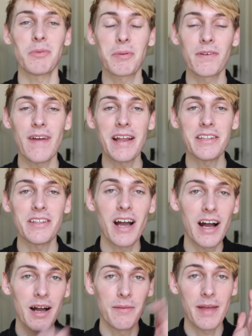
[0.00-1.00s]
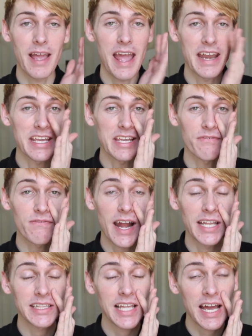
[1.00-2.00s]
prevent any
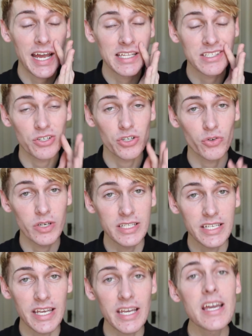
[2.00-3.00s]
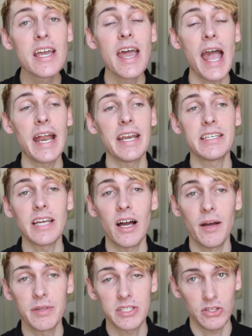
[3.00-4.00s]
fine lines or creasing, and
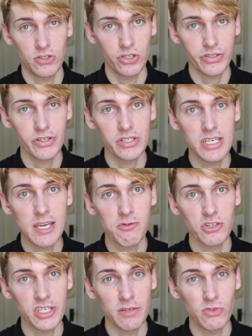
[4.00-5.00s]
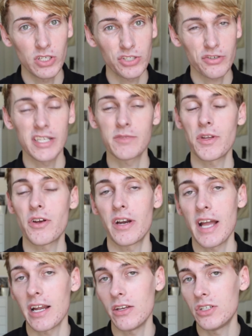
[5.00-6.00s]
it's also just good to keep your skin moisturized when you're
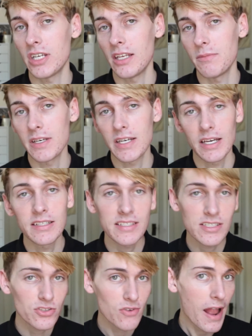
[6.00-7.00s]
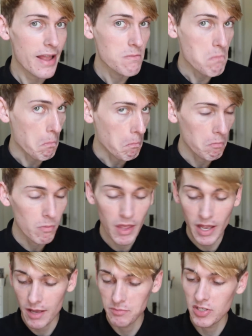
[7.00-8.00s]
on Accutane because it's dry.
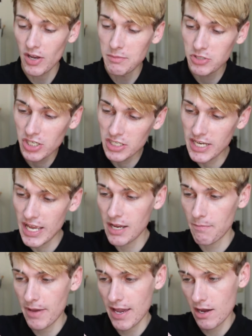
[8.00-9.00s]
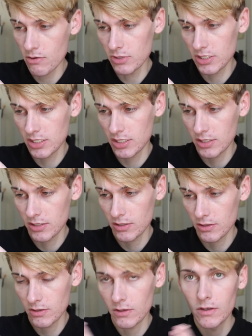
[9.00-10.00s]
So I'm just going to take about
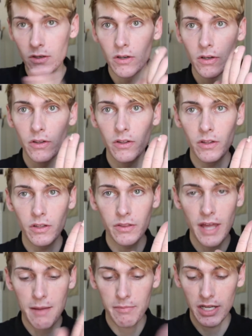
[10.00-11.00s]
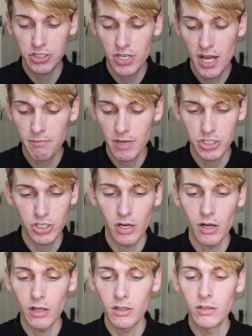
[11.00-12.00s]
that much, not much at
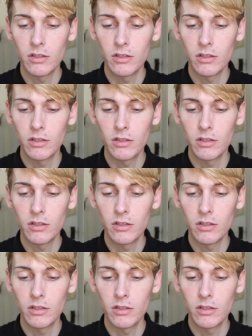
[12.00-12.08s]
all,